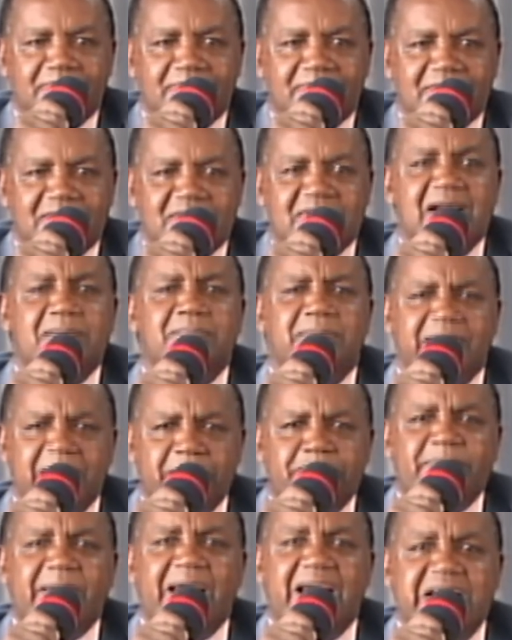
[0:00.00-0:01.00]

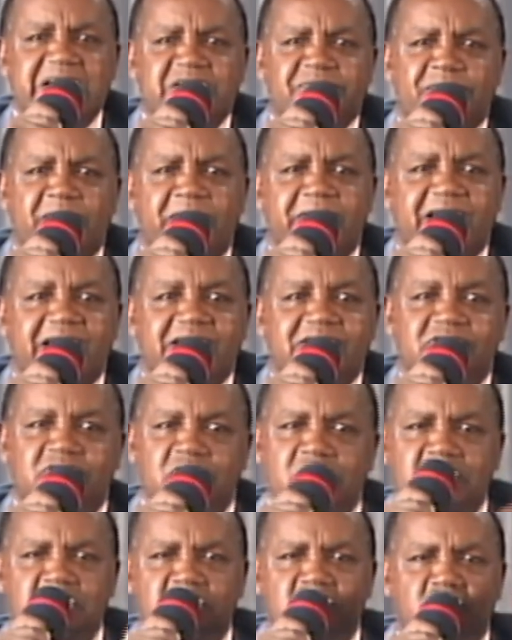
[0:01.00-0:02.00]
Somebody pays for it
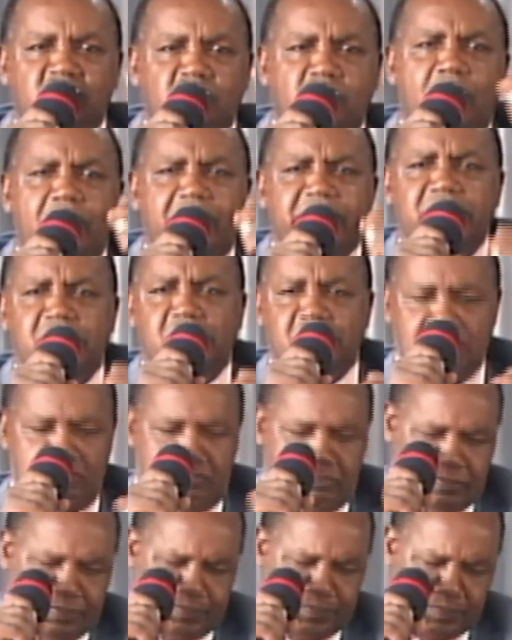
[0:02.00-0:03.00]
to destroy you.
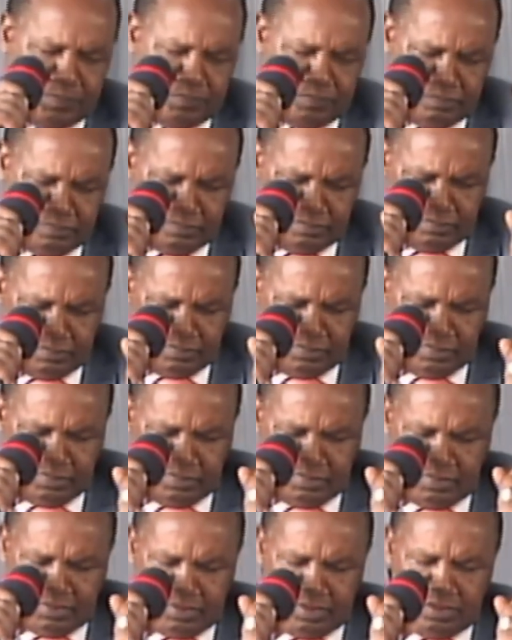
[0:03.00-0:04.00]

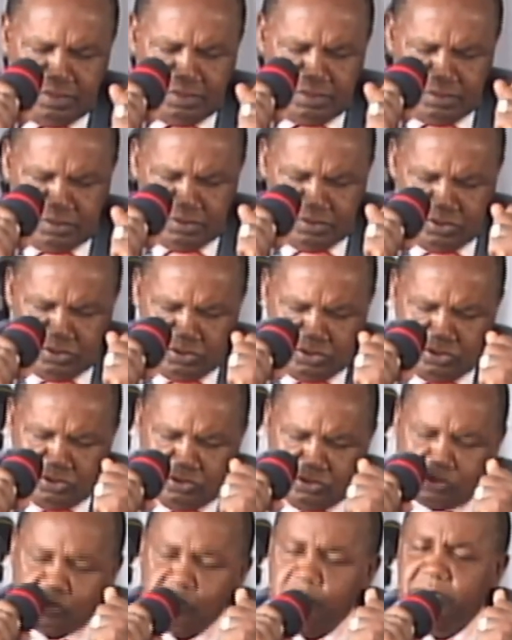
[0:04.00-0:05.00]

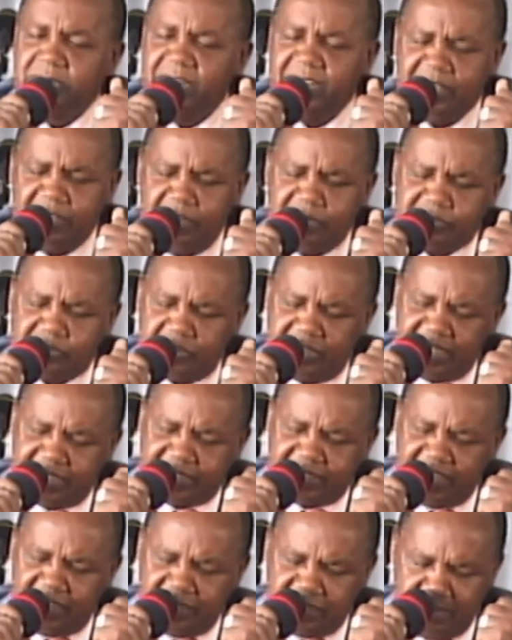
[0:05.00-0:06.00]
To bring you to the
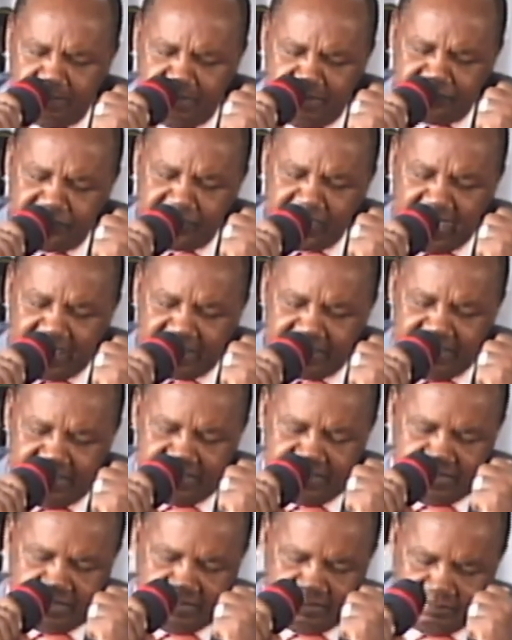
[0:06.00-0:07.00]
kingdom of
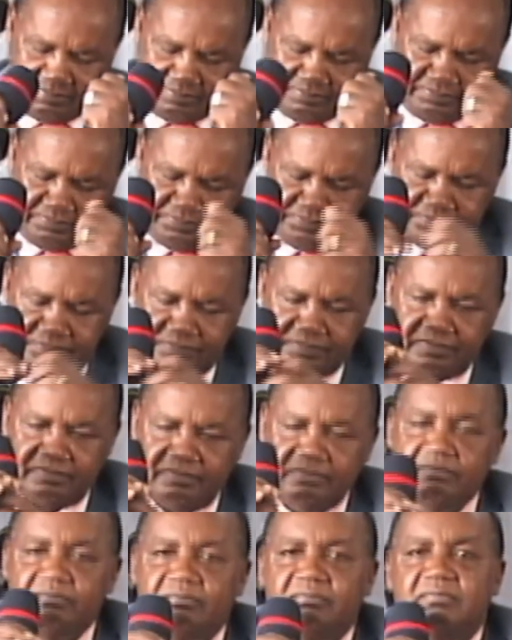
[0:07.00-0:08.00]
darkness.
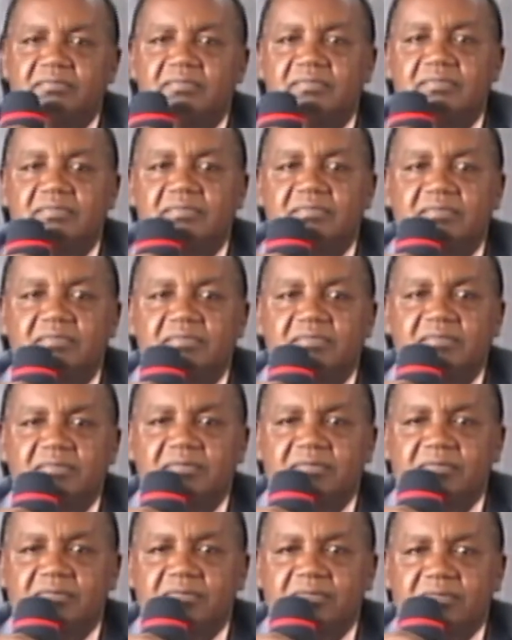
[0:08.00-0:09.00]

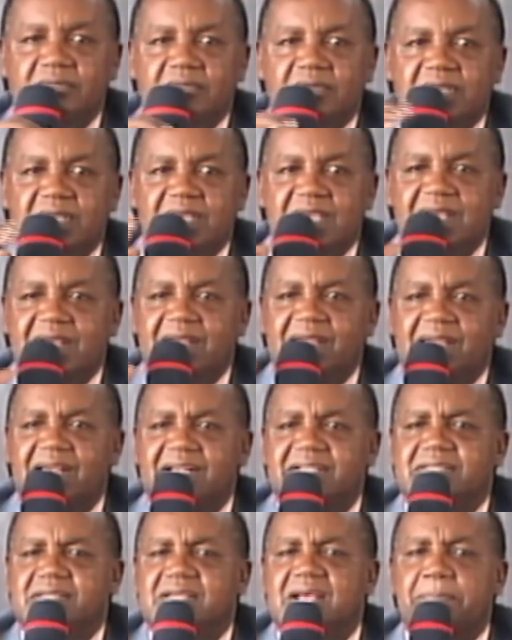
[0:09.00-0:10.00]

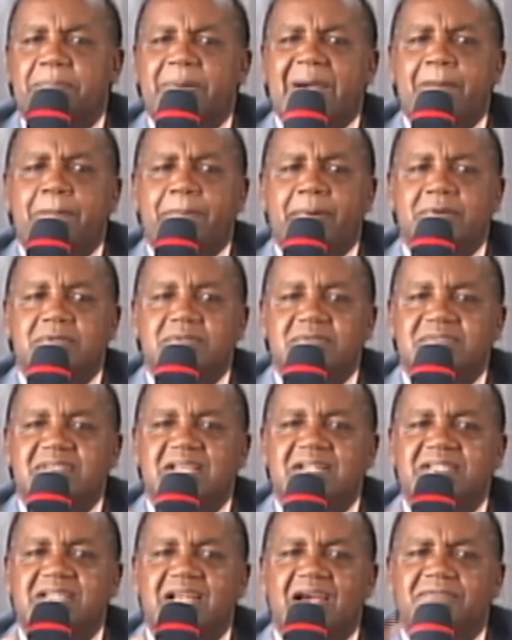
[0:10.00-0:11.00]
It's a purpose.
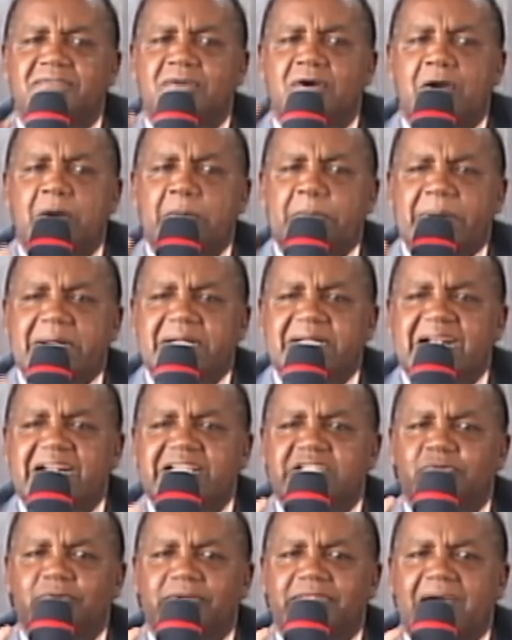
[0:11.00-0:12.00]
The devil
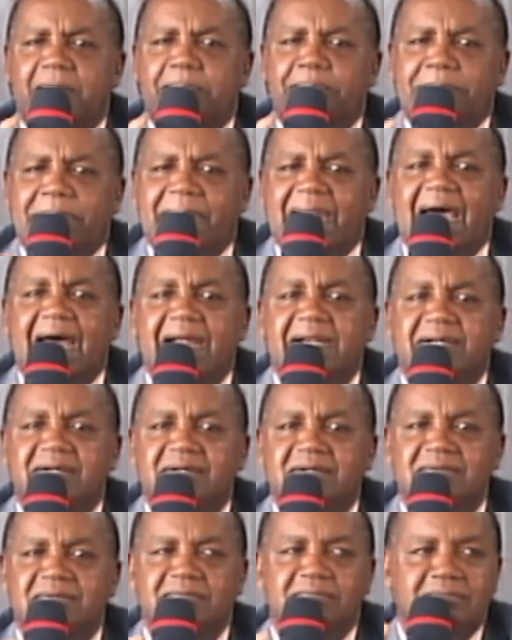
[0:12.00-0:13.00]
operates with a plan.
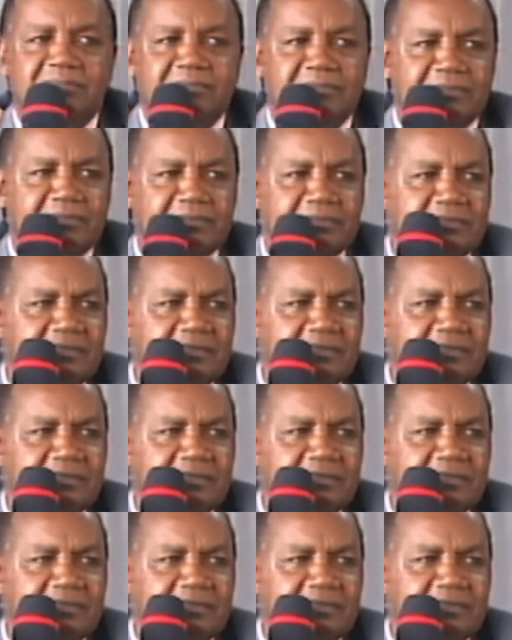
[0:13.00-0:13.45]
I've